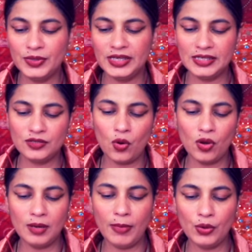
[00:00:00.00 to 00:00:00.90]
week is
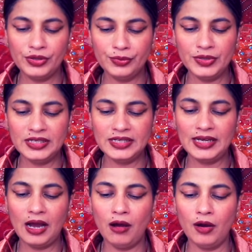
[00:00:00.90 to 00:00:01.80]
all about creating
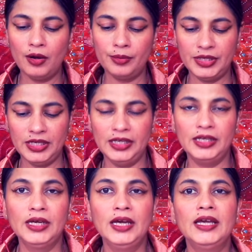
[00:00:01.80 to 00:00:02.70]

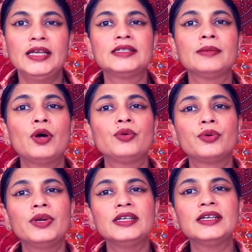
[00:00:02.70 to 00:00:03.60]
harmony. It's about
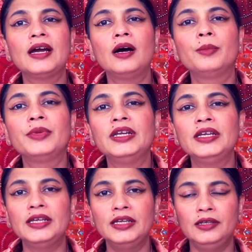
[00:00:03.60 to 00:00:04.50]
creating
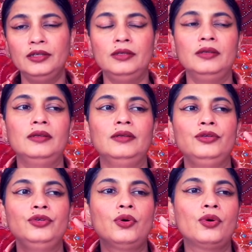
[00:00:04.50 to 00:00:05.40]
harmony in
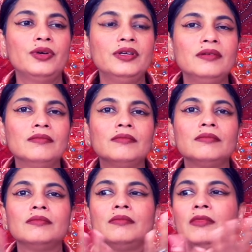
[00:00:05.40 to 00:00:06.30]
your
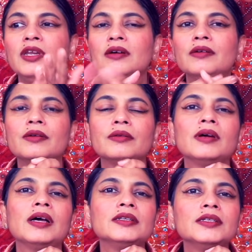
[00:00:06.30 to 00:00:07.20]
near
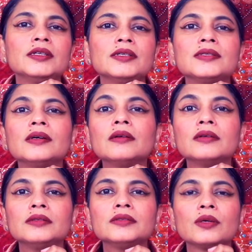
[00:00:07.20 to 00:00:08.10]
and dear
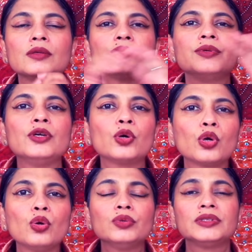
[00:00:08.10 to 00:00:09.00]
circles, also in your
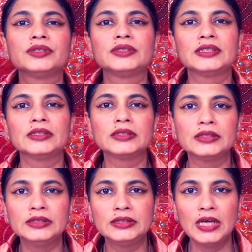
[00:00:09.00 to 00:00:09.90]
closest
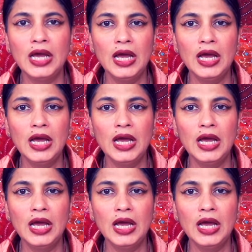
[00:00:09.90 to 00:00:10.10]
circles.